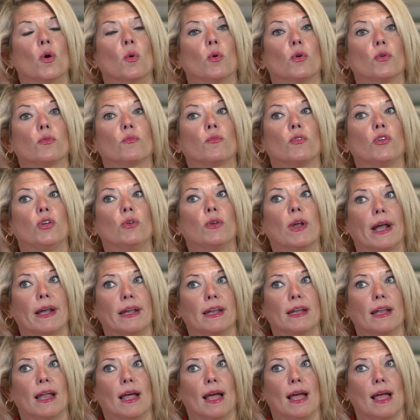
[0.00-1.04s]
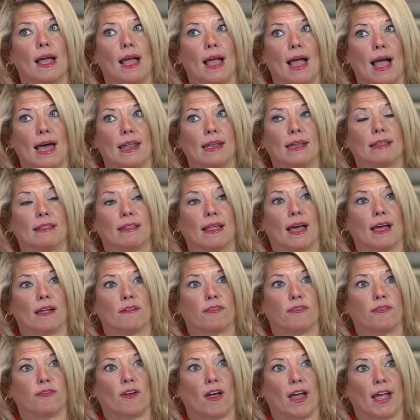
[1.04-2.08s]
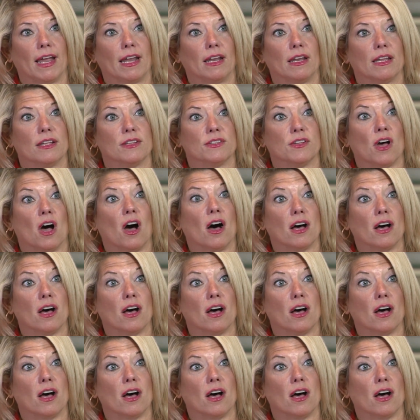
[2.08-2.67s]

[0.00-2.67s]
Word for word: Well, United adding that flight is